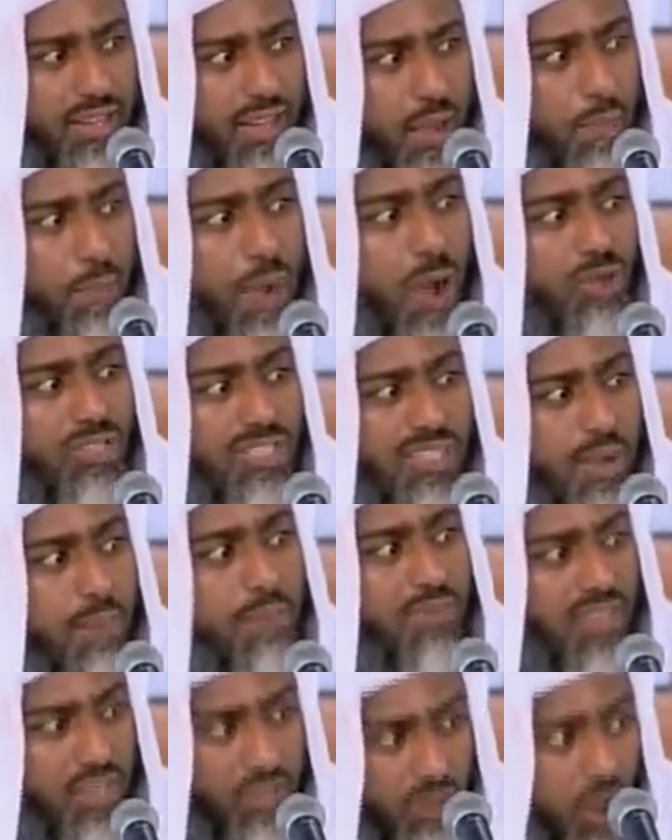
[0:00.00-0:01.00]
about
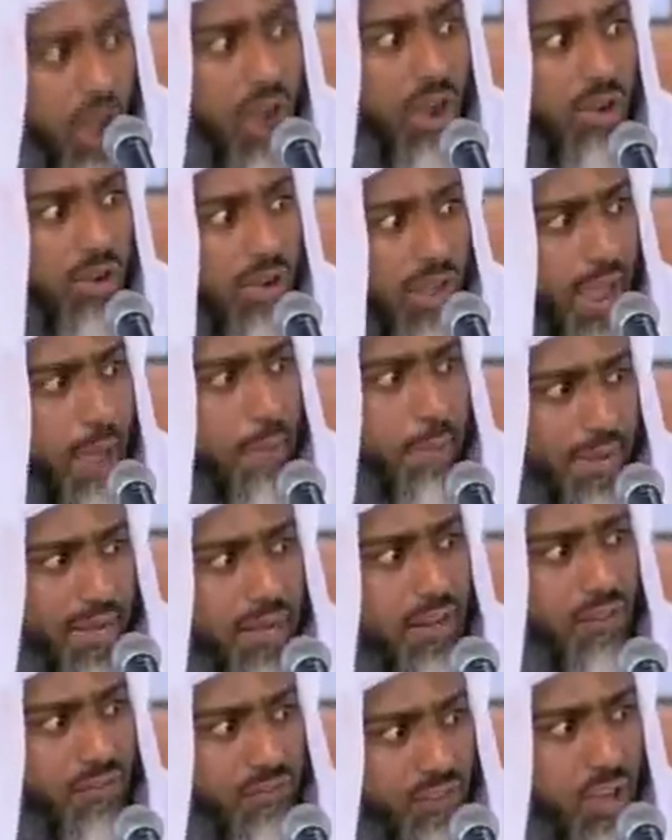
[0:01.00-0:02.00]
something wrong
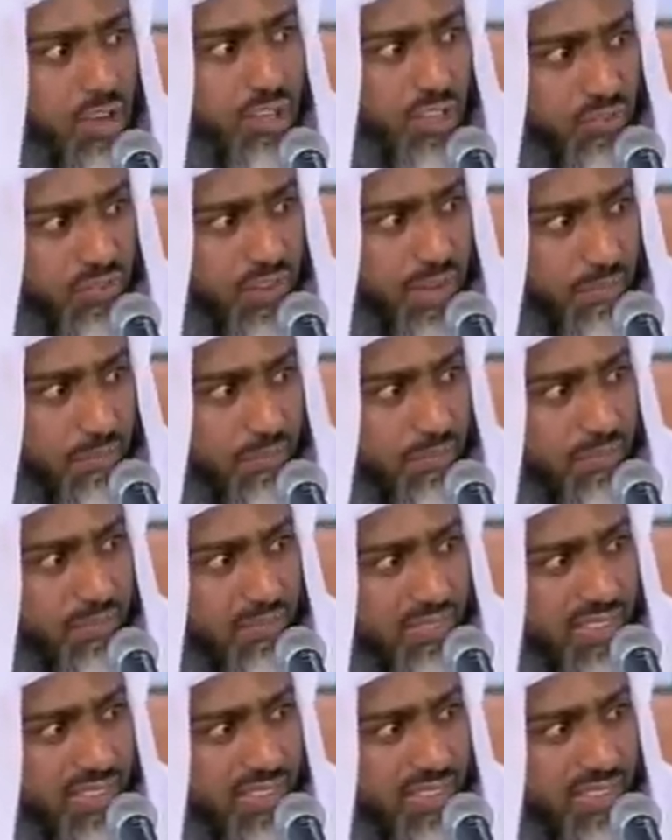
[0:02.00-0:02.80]
happening in front of him.